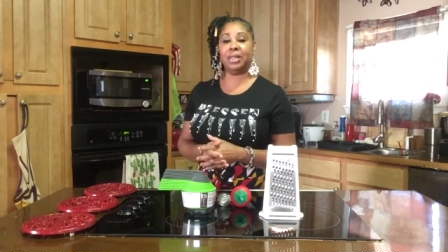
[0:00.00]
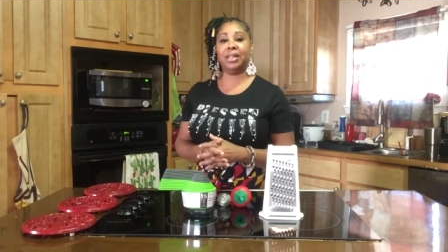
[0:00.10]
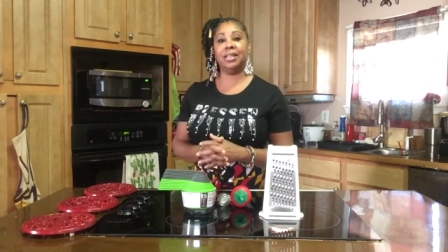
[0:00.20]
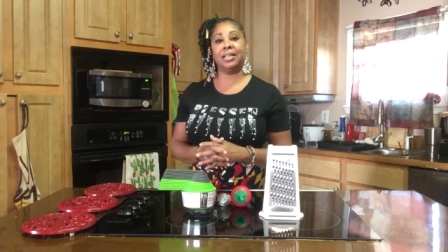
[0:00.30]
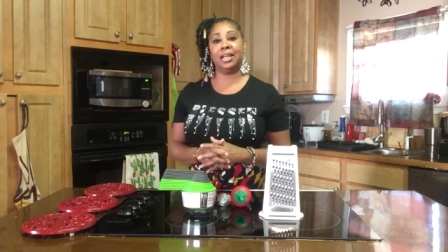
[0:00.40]
and
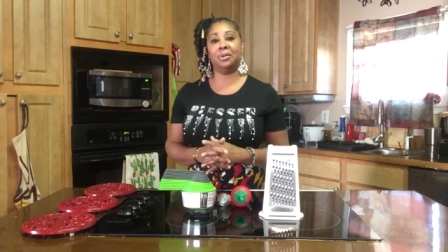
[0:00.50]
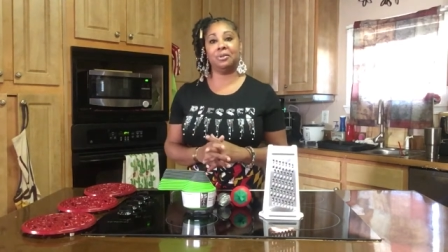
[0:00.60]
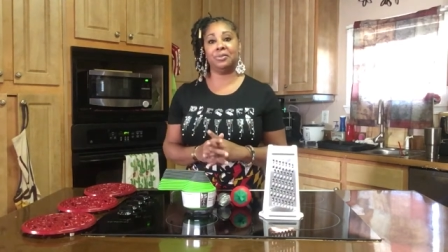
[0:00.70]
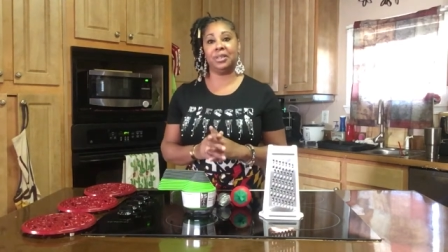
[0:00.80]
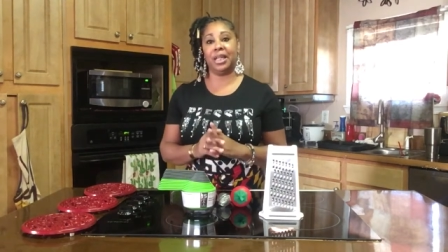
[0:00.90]
hit that
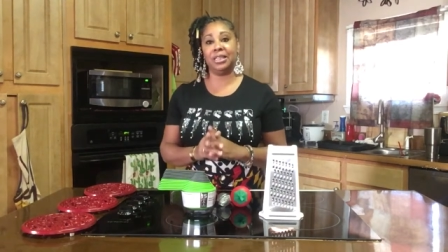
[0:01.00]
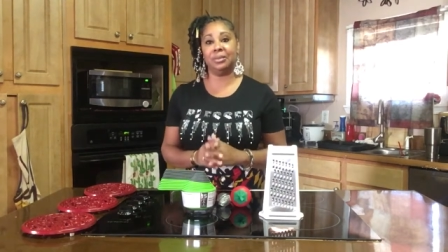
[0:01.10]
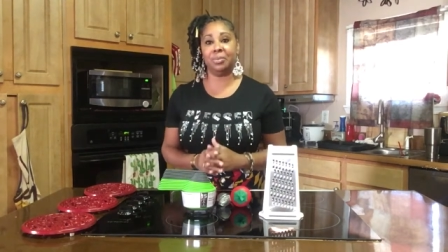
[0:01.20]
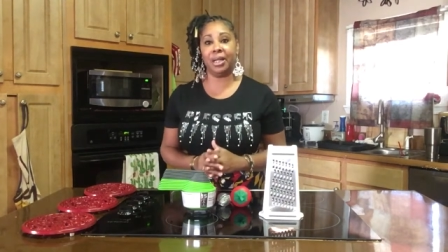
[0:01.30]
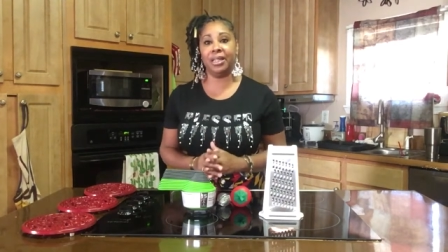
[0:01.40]
notification
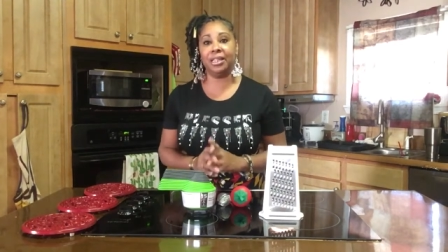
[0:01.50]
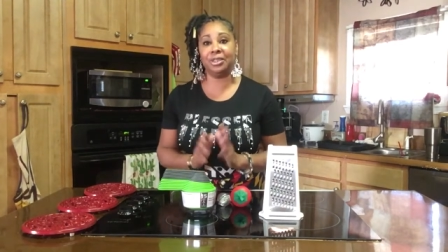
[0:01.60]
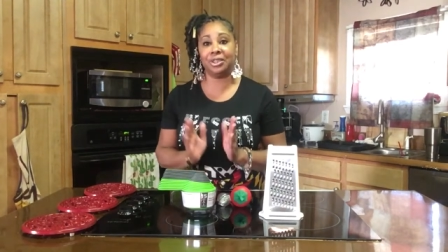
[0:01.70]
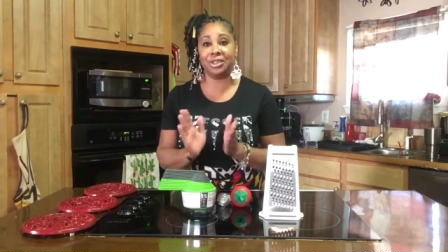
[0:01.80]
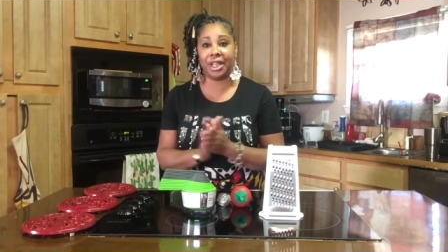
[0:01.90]
button and
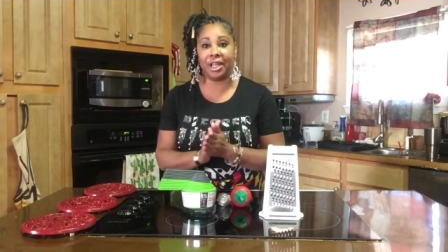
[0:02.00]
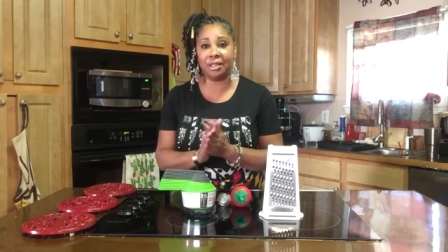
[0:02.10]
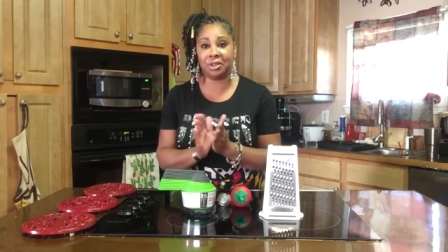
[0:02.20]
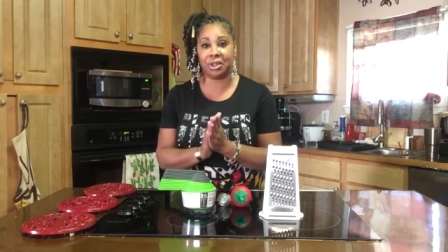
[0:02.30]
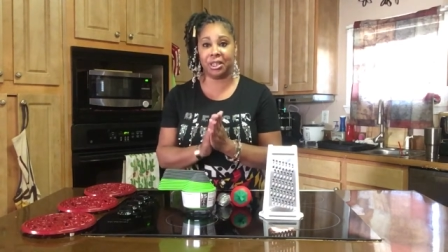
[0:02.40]
share,
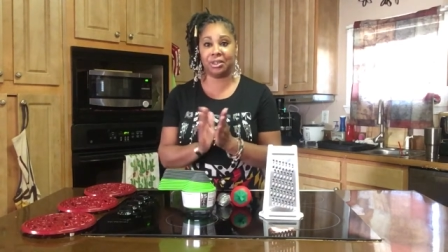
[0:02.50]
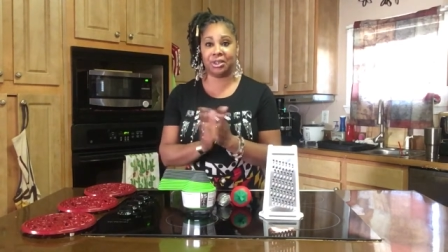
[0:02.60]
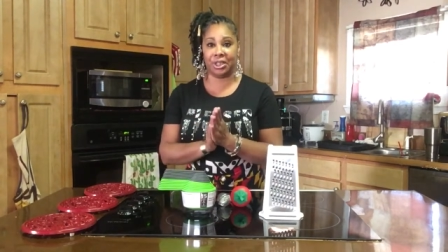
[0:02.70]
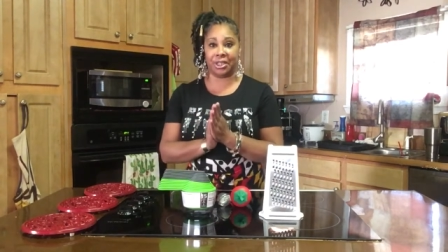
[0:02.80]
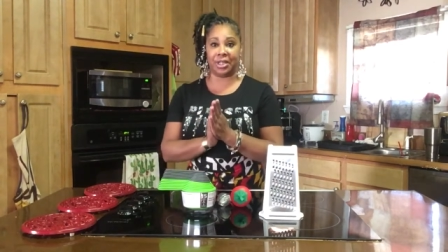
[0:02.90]
share,
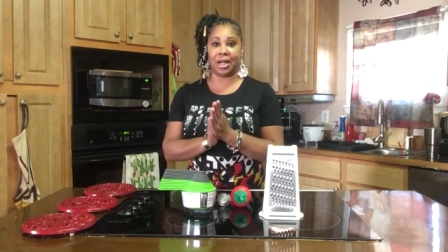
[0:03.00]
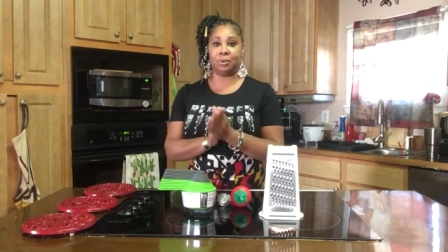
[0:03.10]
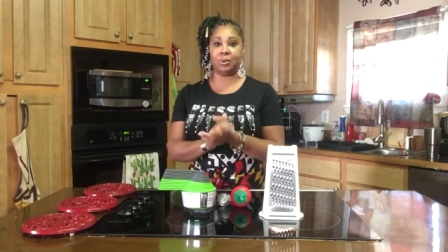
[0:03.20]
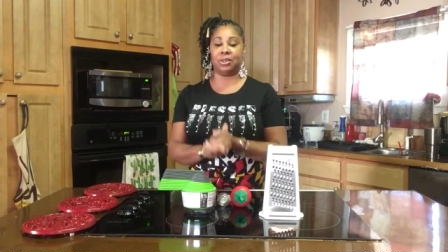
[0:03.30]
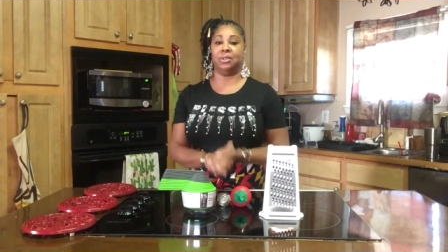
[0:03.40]
share. And I
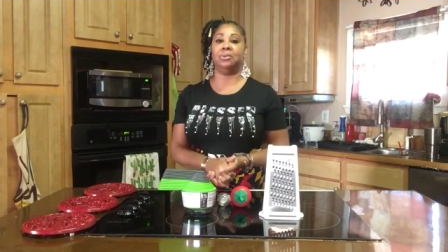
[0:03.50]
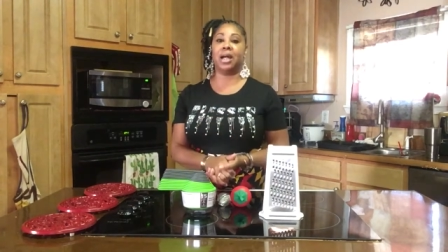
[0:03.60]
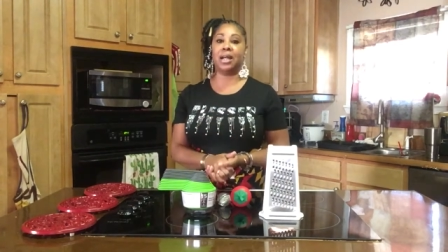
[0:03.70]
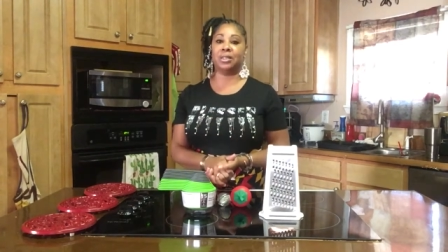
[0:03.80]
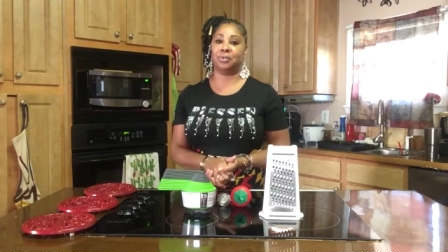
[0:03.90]
will see you
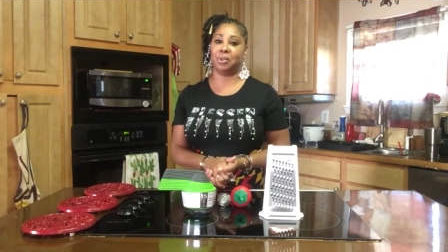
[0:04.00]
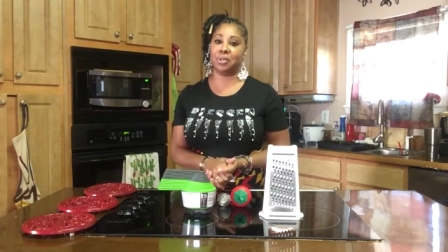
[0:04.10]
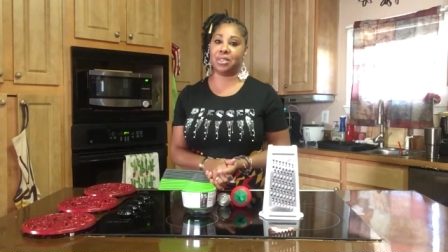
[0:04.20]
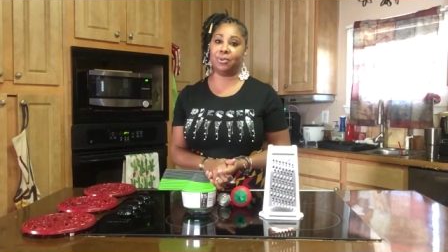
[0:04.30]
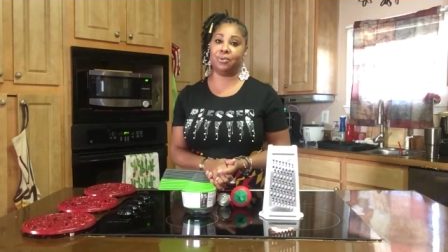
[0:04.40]
guys real
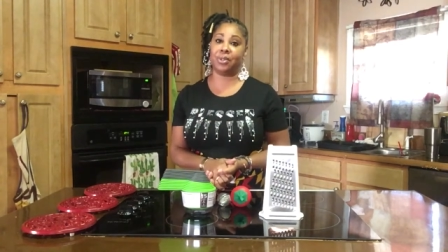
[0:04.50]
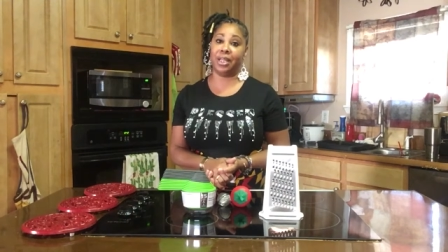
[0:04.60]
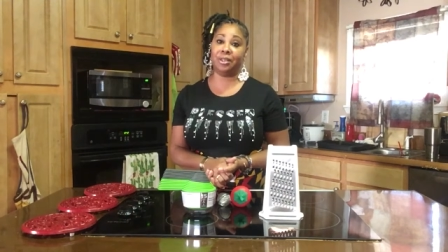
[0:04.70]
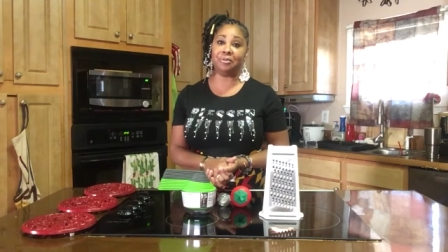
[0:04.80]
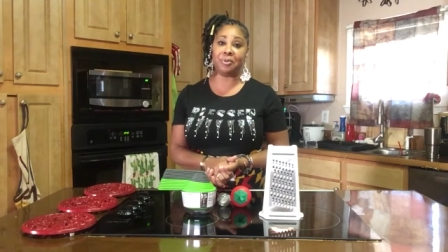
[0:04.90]
soon.
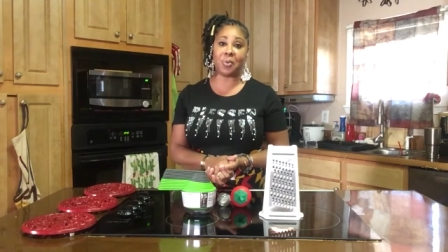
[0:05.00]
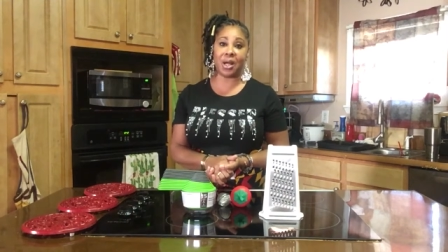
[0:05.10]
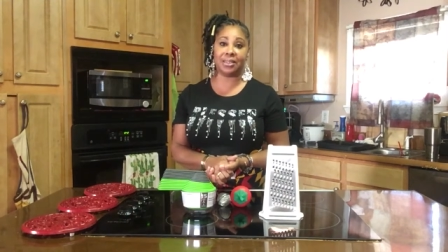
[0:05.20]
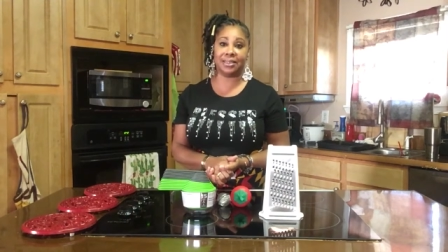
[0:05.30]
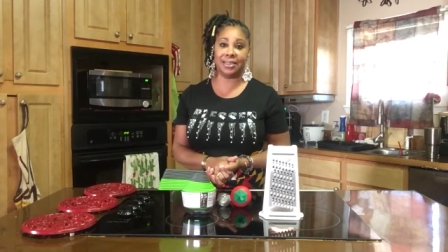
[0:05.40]
Thank you for
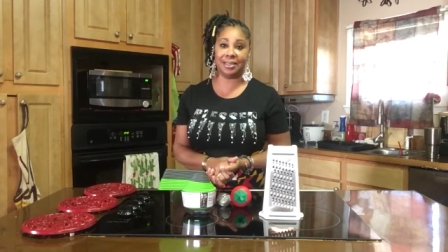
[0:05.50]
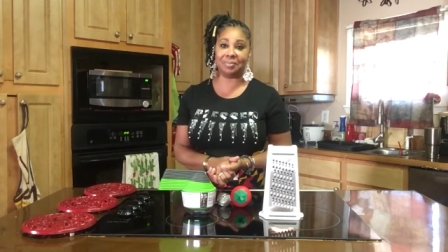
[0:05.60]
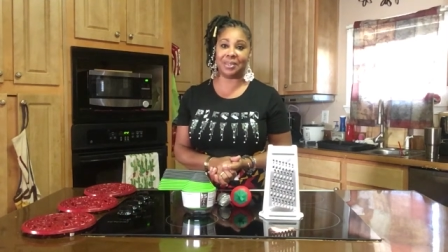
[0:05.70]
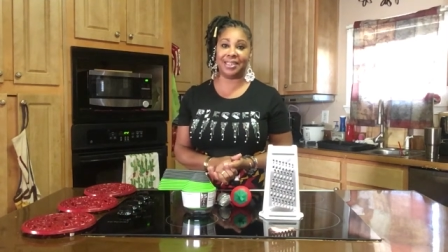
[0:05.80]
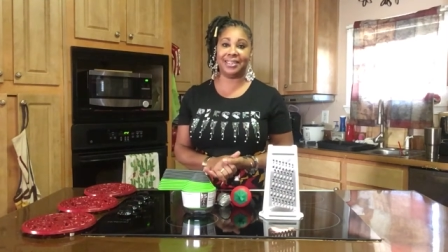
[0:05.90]
watching.
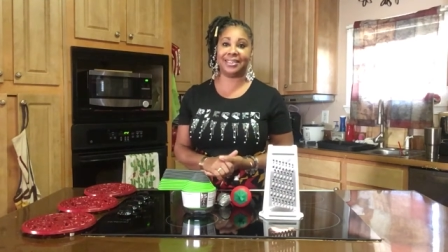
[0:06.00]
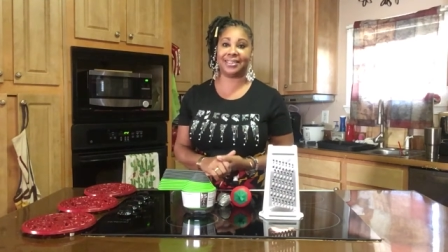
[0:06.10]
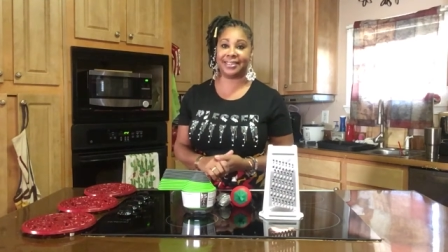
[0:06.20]
Peace.